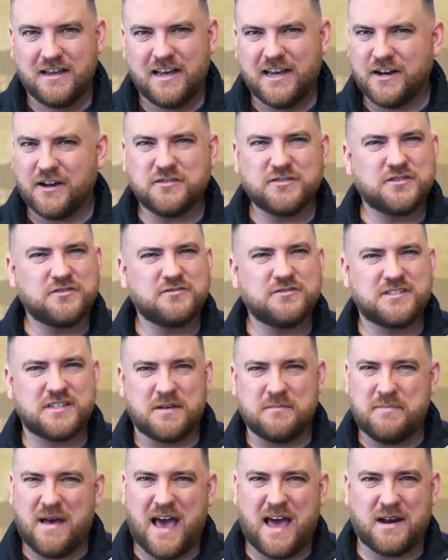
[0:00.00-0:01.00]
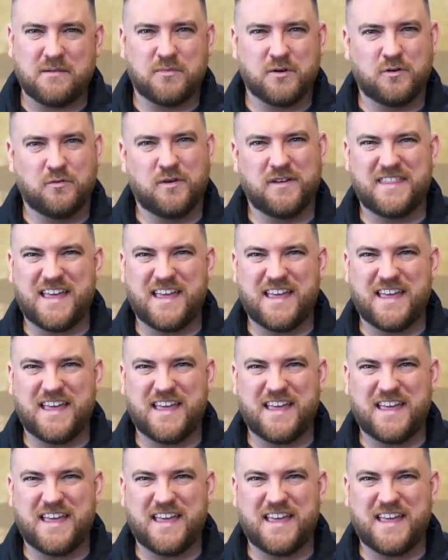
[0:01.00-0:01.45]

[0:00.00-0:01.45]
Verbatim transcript: It also is compatible